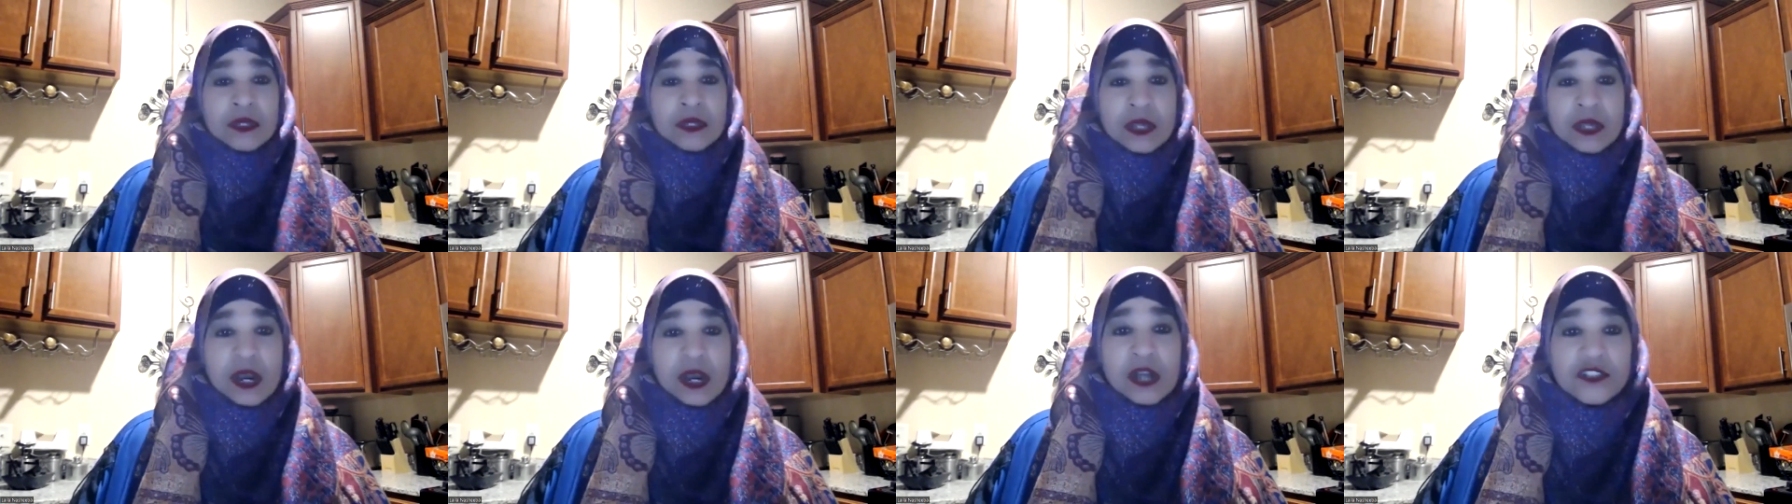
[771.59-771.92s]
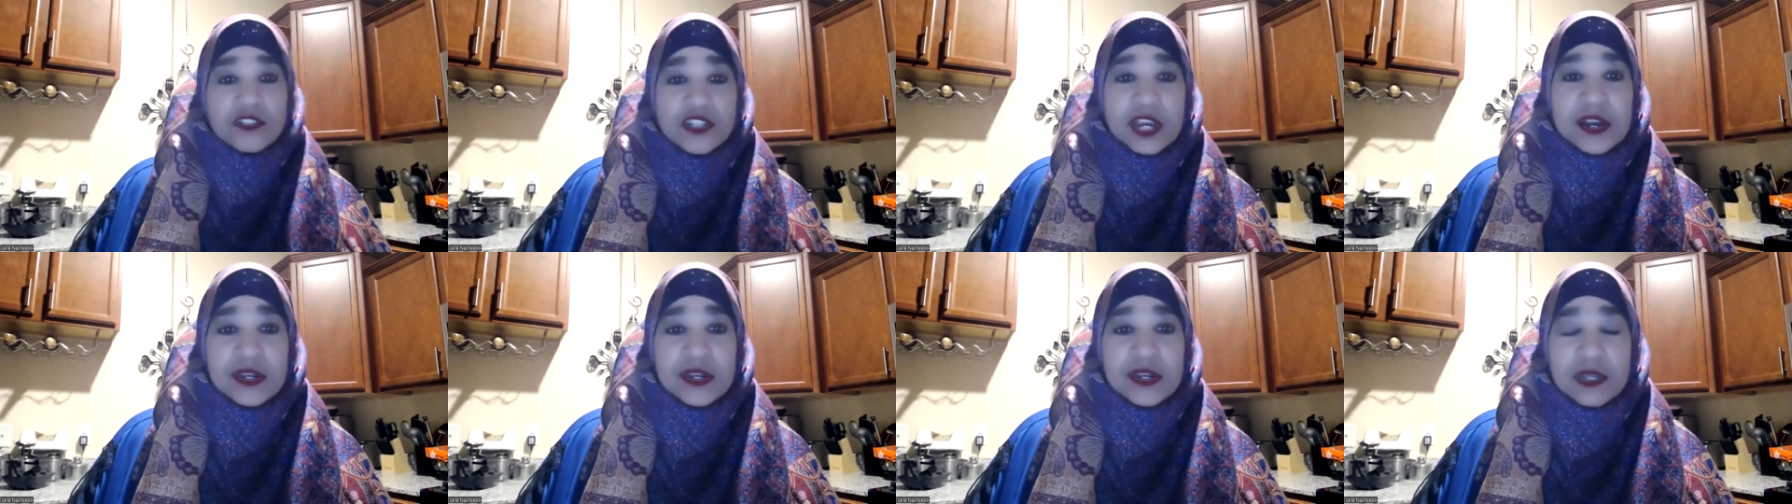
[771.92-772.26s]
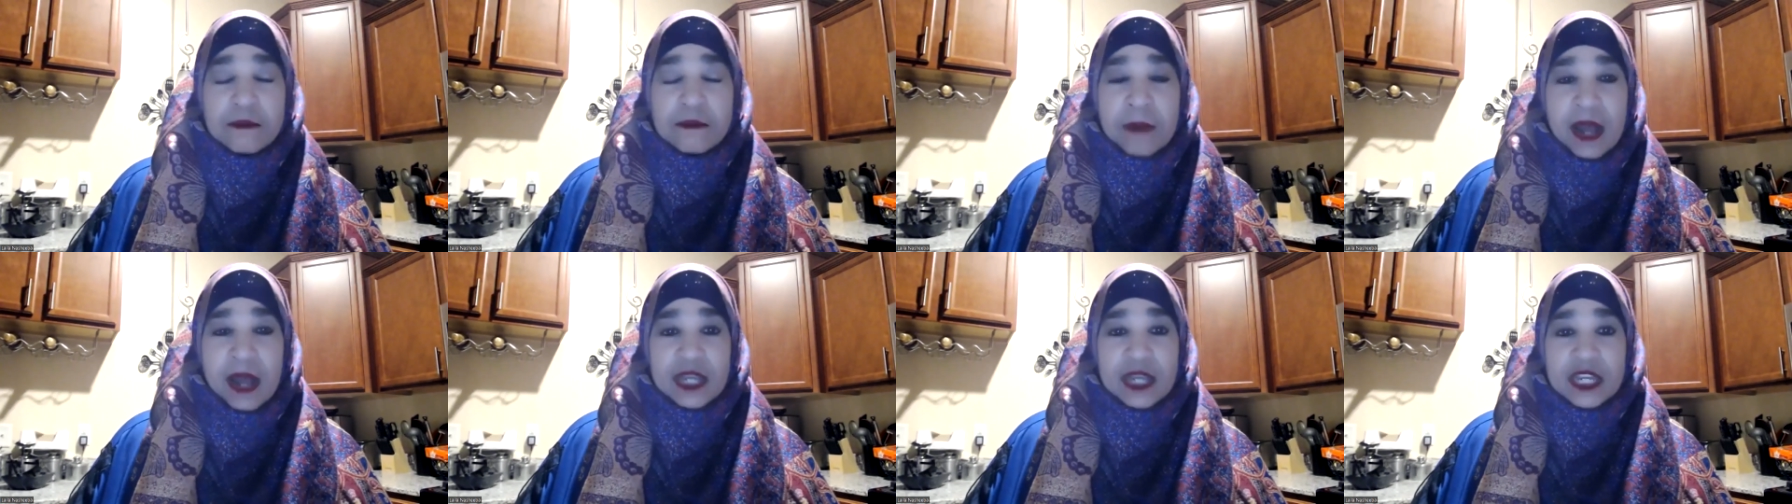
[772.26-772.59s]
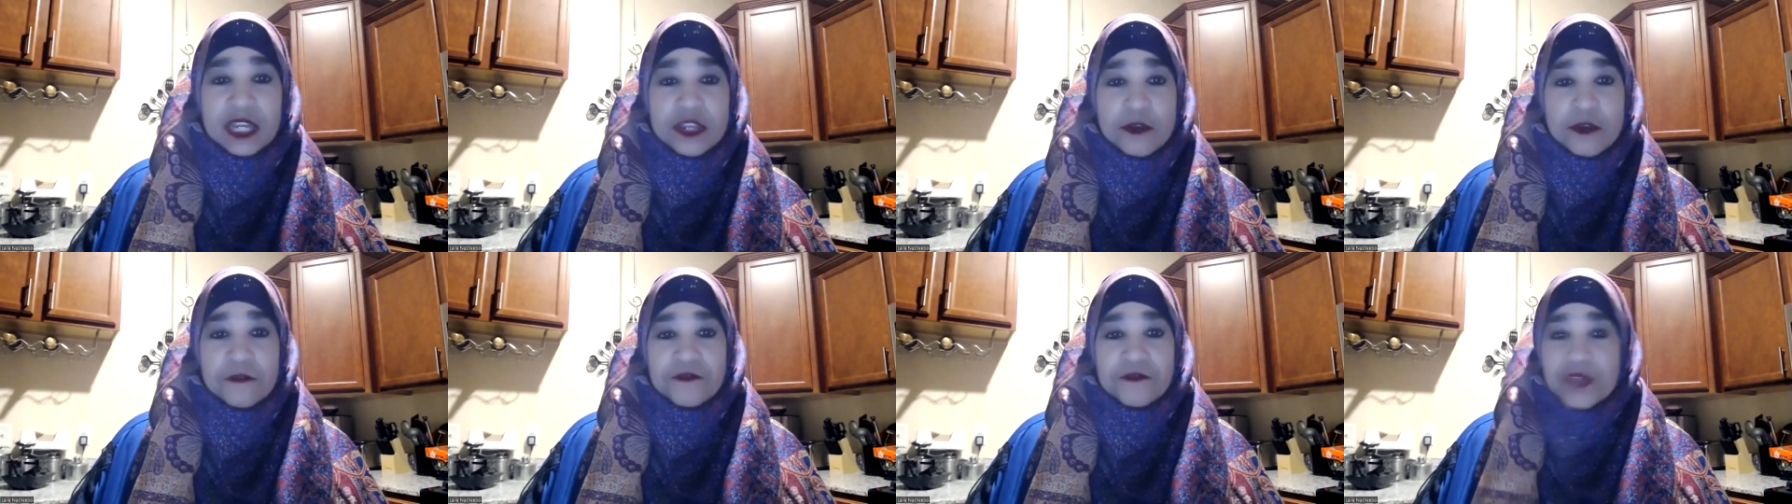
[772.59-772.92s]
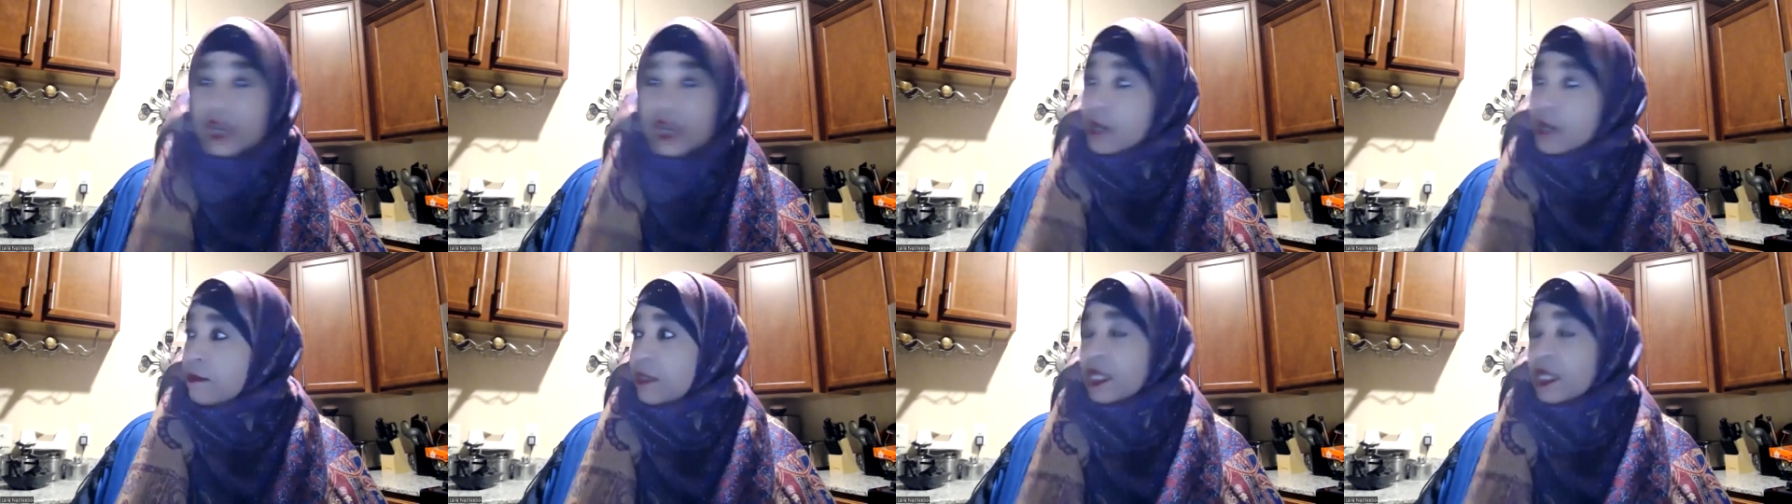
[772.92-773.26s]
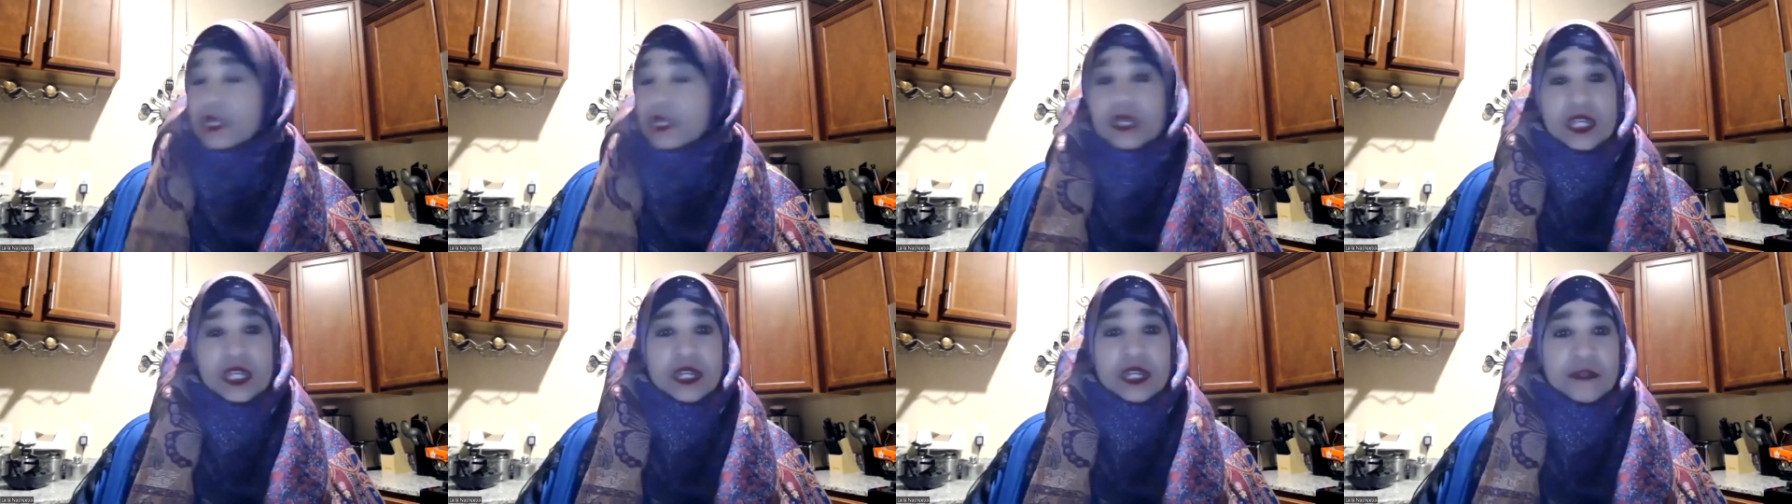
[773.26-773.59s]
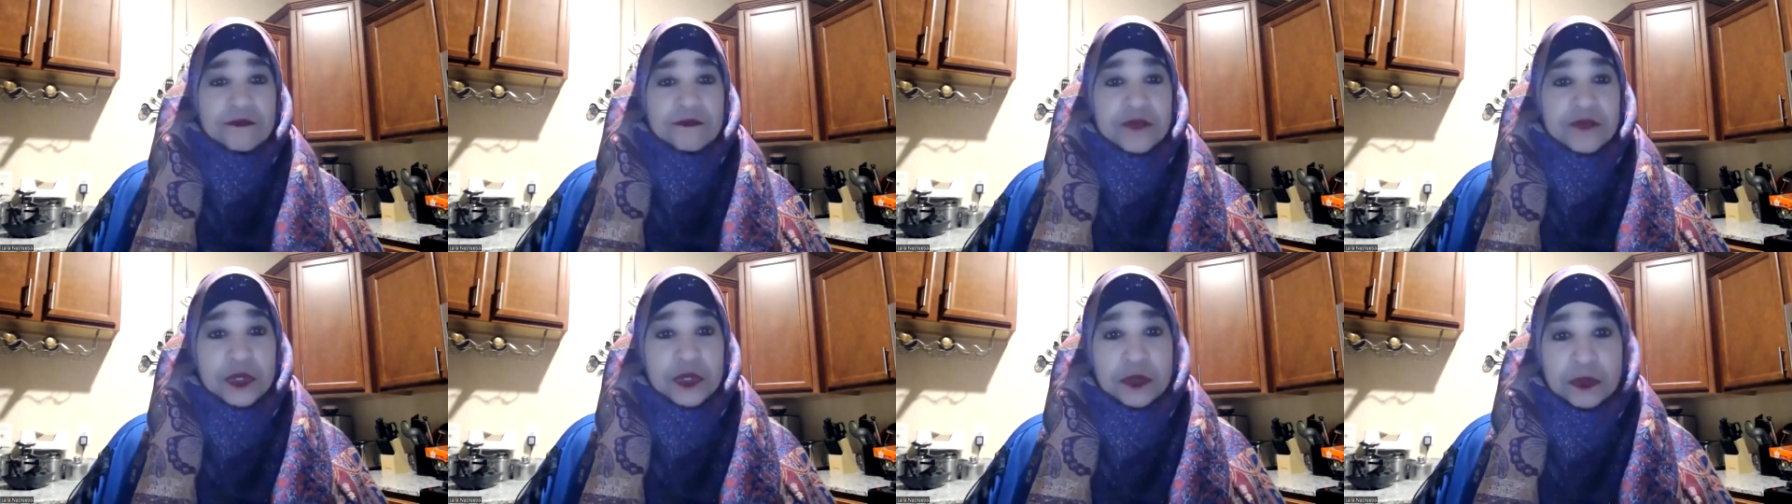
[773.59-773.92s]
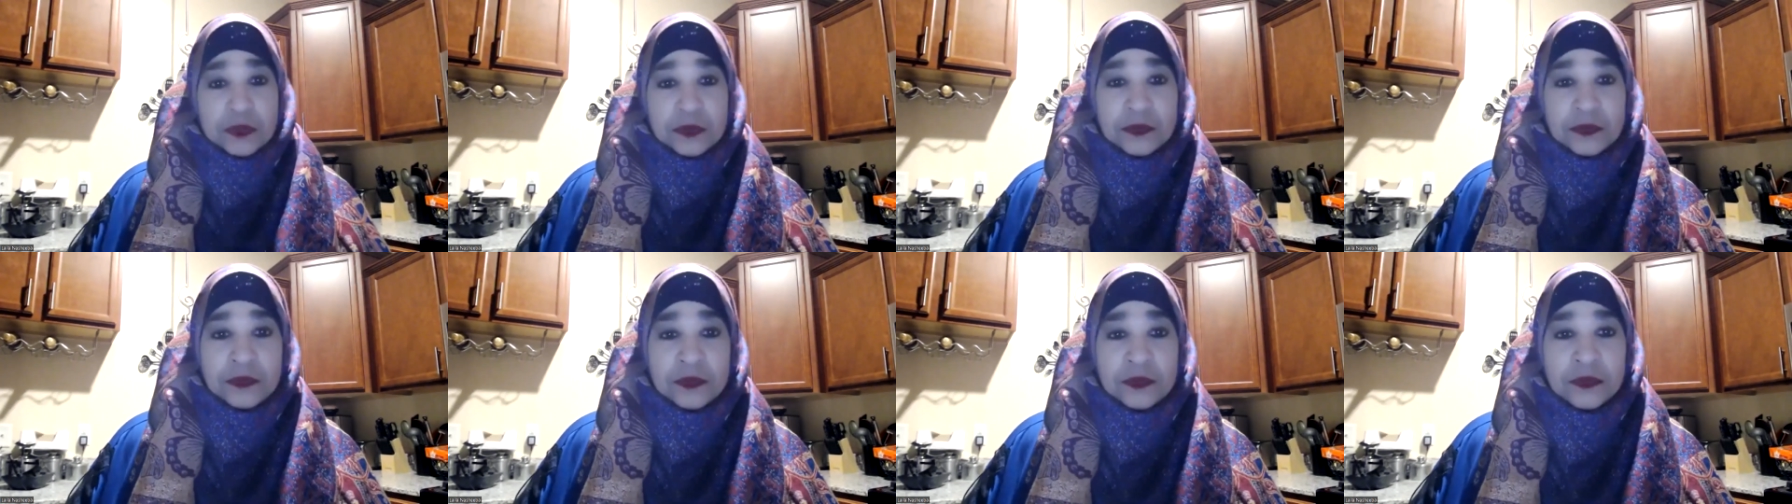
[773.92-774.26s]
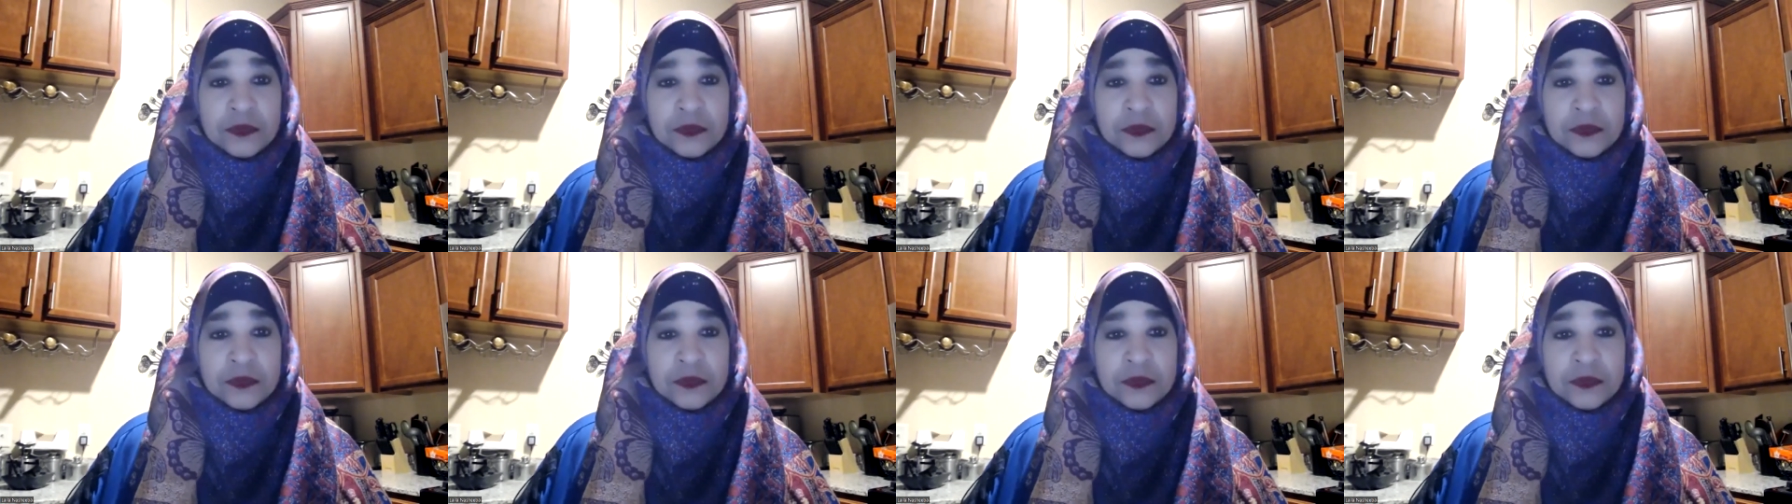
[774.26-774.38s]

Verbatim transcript: Is there anybody in your family in need of food?